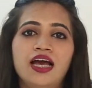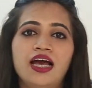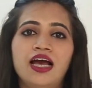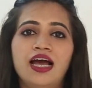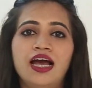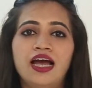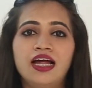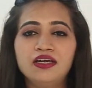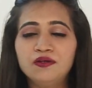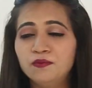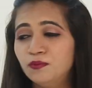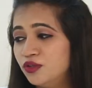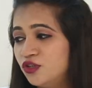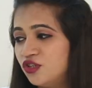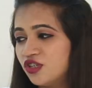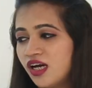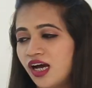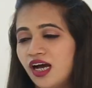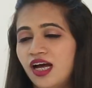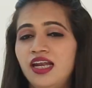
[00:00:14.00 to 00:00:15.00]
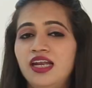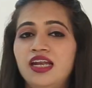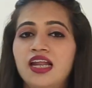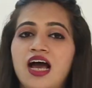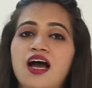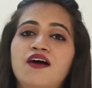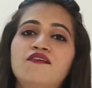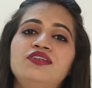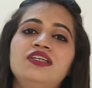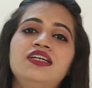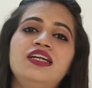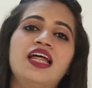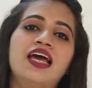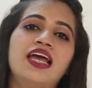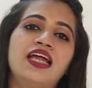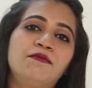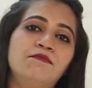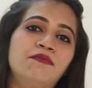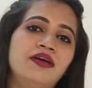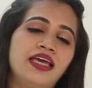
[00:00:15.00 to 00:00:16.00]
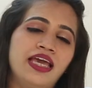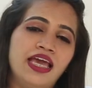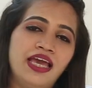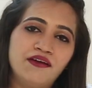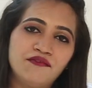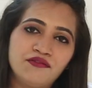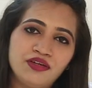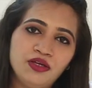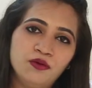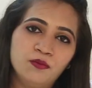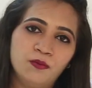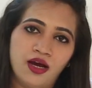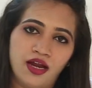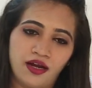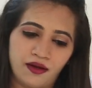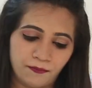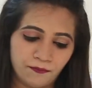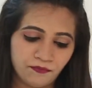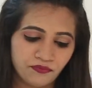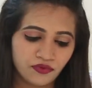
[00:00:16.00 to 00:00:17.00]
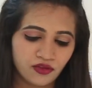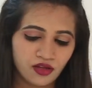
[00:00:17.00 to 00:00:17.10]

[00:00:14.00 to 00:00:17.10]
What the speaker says: and which are loved and liked by everyone.